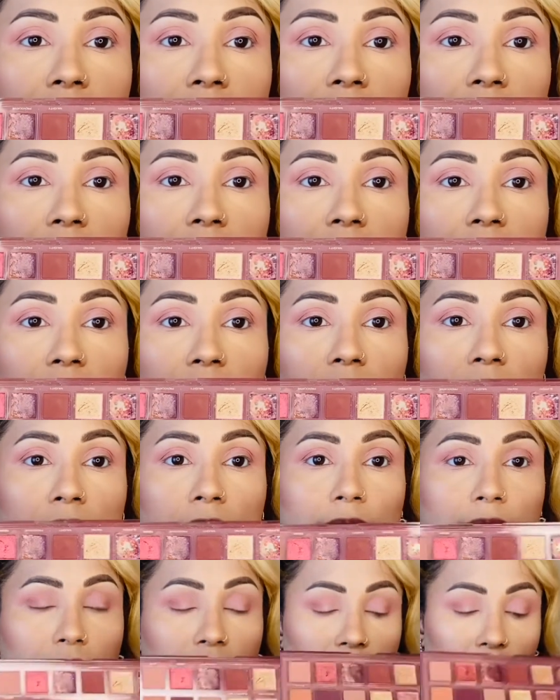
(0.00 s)
This one is
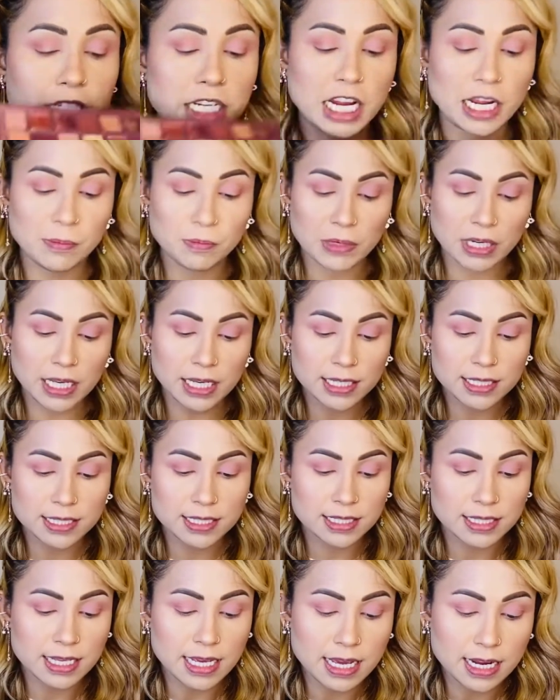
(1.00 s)
Shameless,
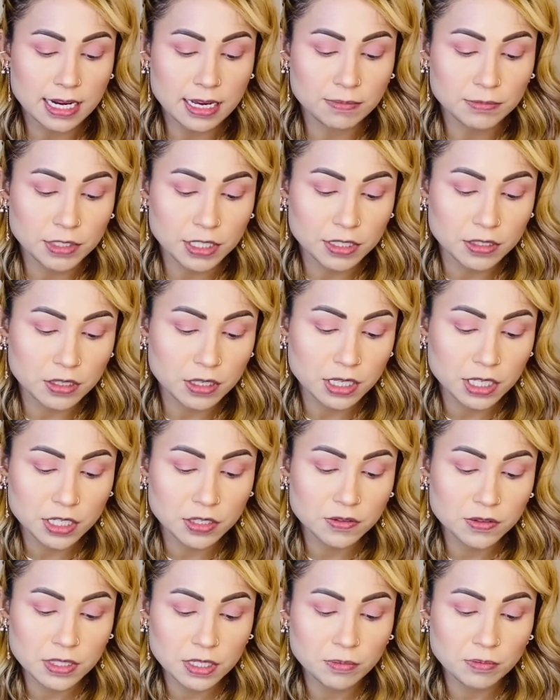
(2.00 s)
and I'm just gonna
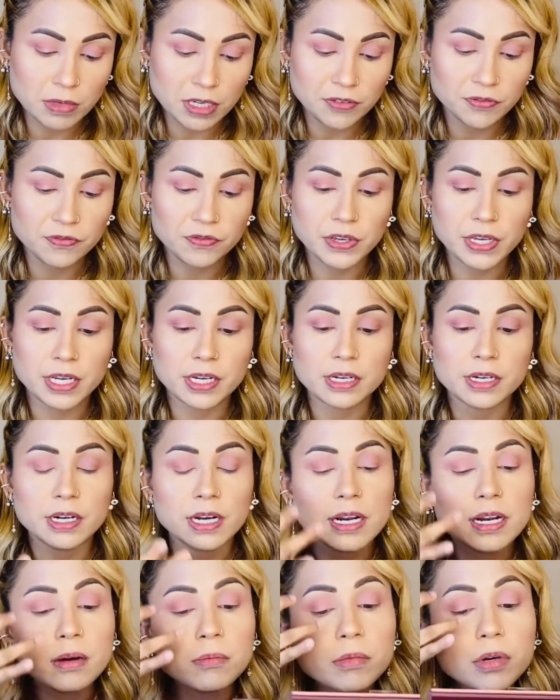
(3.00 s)
using my finger, and
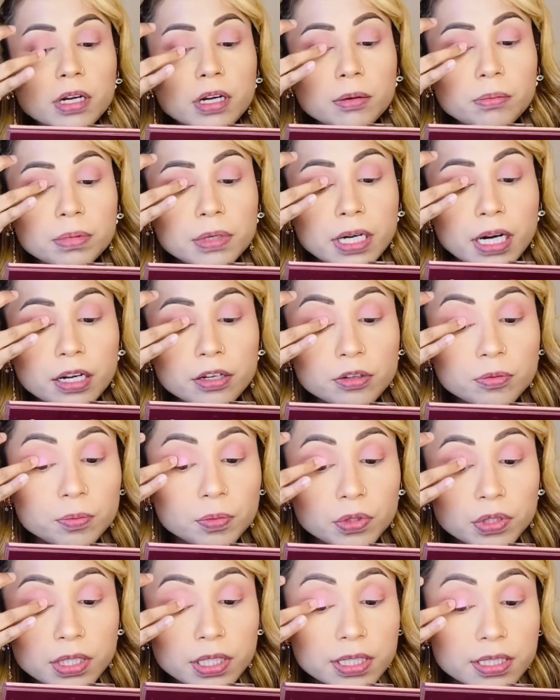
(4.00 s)
I'm gonna try to put
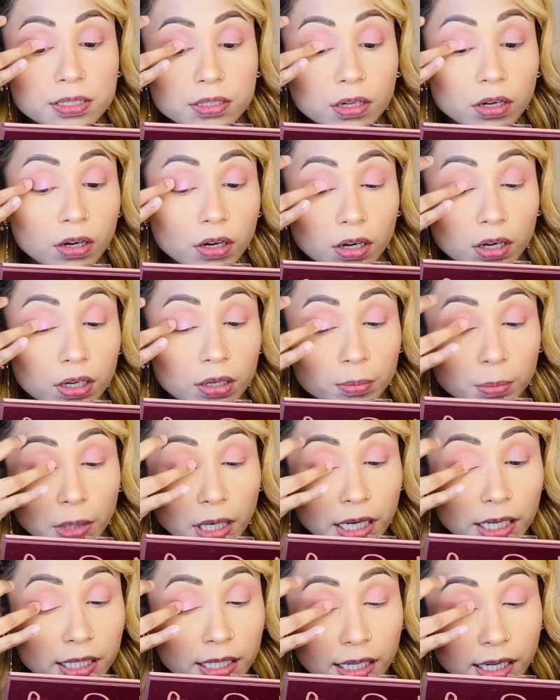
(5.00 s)
this on
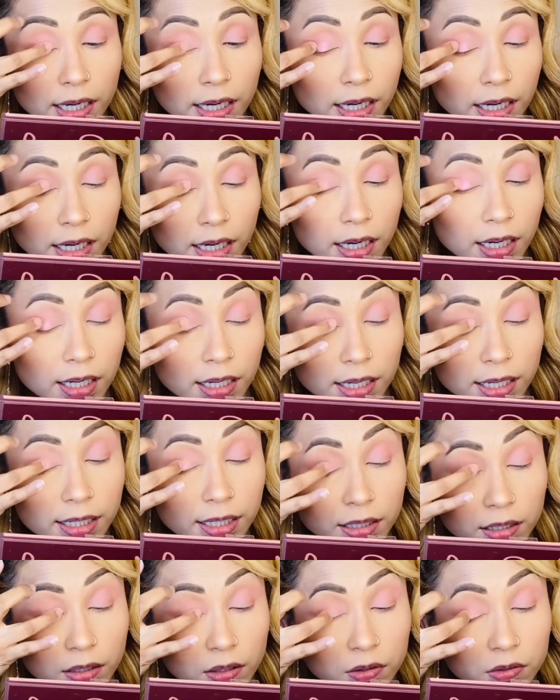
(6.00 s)
my
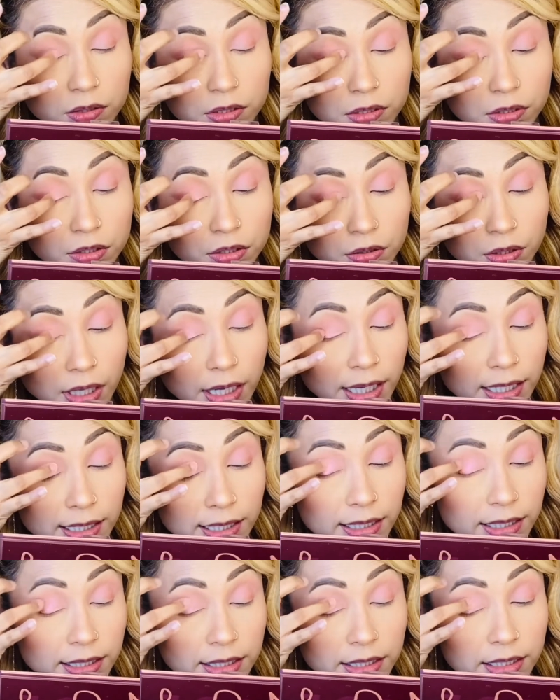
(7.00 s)
closer to
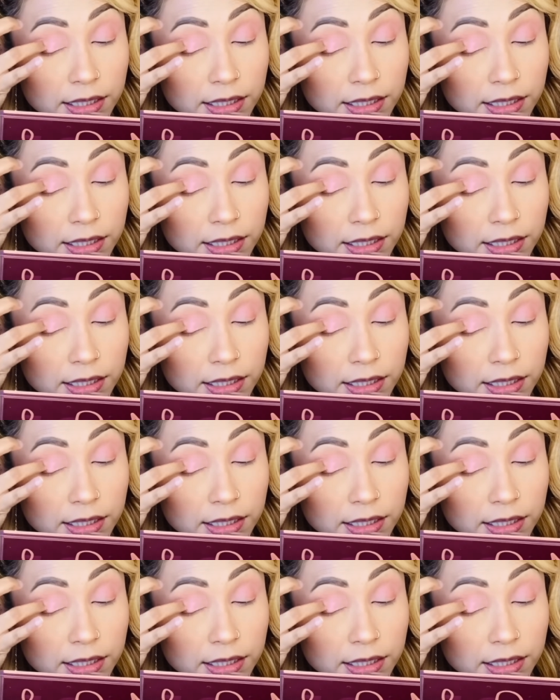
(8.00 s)
eyelid.